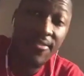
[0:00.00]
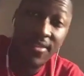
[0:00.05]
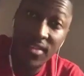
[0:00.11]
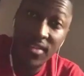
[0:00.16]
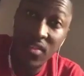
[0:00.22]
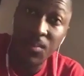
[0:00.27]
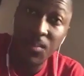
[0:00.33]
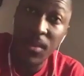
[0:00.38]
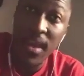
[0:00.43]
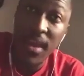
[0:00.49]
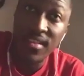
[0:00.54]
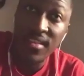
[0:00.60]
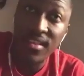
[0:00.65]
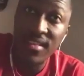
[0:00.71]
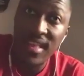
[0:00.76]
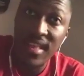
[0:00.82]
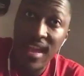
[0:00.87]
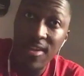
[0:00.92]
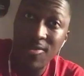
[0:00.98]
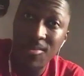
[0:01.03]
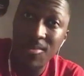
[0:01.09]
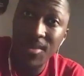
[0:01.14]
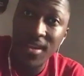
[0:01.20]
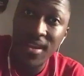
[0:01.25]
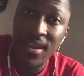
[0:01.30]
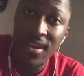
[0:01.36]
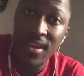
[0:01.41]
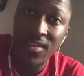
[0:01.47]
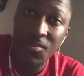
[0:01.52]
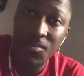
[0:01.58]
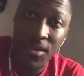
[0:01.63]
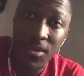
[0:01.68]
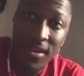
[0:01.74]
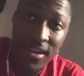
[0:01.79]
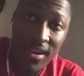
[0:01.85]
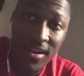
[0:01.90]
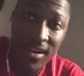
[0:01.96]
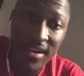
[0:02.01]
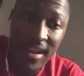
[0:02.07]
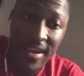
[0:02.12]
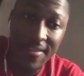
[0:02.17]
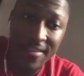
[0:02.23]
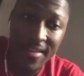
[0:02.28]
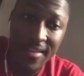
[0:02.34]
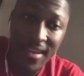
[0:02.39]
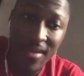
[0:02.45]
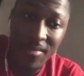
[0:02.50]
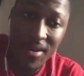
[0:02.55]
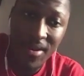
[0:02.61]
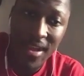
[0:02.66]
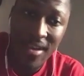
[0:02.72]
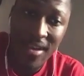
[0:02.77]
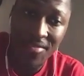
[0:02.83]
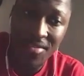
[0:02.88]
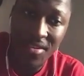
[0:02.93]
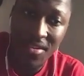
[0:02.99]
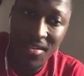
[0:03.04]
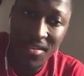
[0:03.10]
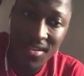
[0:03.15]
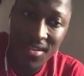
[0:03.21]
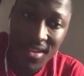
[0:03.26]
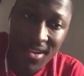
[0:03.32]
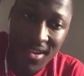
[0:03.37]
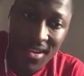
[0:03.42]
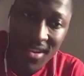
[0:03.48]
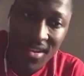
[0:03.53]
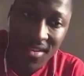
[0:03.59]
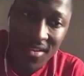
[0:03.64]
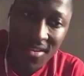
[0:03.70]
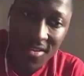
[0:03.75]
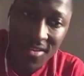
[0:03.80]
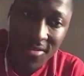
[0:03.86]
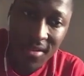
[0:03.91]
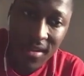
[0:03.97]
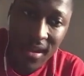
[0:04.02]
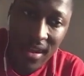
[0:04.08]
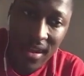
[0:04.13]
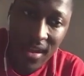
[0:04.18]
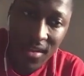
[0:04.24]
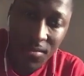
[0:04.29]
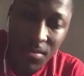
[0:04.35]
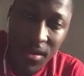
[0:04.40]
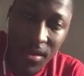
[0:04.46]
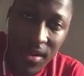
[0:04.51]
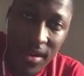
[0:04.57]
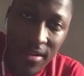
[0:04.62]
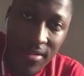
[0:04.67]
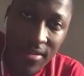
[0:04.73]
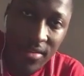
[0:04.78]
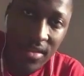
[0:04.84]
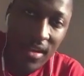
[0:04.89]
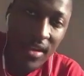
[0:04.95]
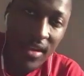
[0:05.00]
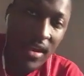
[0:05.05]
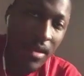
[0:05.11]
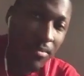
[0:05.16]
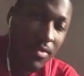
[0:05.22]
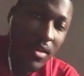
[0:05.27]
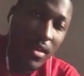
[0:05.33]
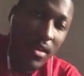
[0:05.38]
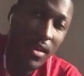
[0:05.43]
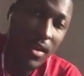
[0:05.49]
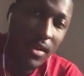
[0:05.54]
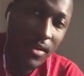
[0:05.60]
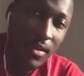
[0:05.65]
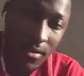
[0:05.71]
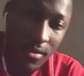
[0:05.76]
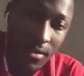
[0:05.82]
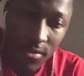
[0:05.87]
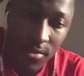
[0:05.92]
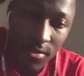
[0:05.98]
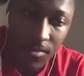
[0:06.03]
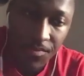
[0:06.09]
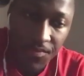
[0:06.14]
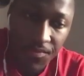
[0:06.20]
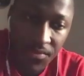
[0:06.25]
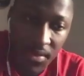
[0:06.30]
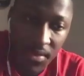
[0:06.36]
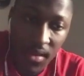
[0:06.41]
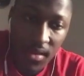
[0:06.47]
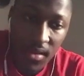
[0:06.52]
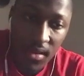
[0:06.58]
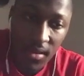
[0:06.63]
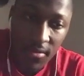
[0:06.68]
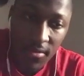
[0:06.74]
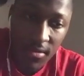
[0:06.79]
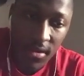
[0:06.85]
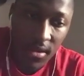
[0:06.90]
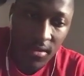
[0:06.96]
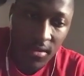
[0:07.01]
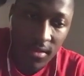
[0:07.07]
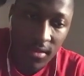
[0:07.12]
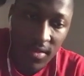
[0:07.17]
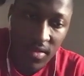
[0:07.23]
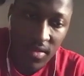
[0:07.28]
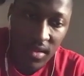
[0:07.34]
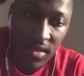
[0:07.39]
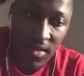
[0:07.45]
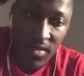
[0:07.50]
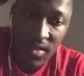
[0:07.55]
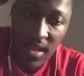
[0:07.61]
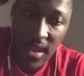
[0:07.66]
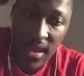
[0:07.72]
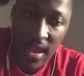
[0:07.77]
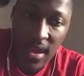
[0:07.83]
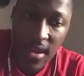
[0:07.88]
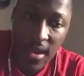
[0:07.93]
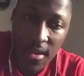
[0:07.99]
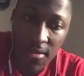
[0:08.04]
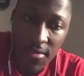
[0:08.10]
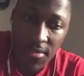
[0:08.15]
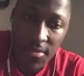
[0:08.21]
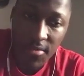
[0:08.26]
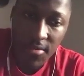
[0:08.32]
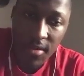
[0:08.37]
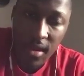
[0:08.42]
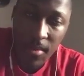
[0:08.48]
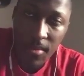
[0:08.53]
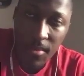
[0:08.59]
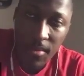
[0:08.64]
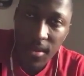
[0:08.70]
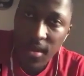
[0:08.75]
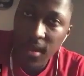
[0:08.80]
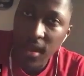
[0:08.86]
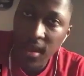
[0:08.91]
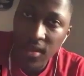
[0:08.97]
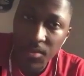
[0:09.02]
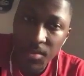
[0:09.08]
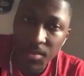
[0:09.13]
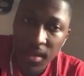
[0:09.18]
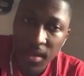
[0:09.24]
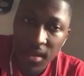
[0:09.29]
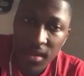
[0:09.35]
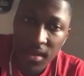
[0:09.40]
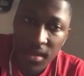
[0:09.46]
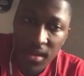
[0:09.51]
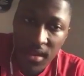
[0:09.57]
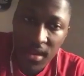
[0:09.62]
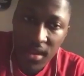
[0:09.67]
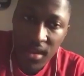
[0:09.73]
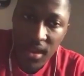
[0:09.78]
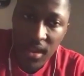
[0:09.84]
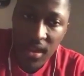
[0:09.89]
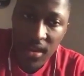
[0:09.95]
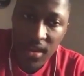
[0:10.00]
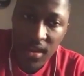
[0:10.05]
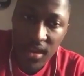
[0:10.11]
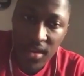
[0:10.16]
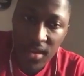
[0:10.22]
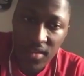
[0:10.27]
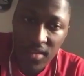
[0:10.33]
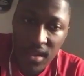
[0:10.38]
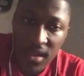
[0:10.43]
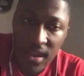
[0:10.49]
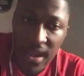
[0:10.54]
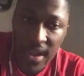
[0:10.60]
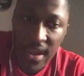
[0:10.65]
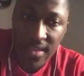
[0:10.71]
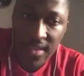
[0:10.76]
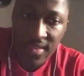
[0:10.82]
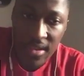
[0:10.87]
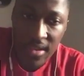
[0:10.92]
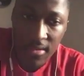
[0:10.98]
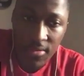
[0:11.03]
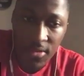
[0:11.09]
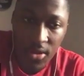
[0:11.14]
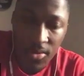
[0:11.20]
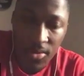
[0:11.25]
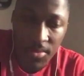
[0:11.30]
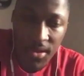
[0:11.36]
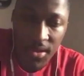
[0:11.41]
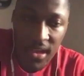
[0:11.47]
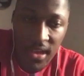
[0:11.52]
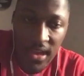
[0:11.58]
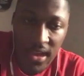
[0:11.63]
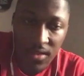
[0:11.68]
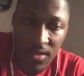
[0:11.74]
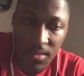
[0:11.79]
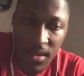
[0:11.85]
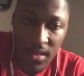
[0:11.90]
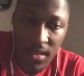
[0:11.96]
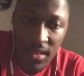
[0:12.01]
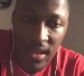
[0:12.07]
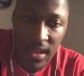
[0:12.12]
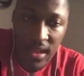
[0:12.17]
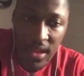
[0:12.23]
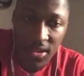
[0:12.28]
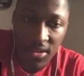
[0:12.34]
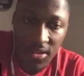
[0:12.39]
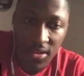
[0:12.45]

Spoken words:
expected that would be cosplaying are now coming out to do cosplay and everything. And I was like, oh, what a coincidence! Now you come to cosplay, and these are guys that will normally cosplay like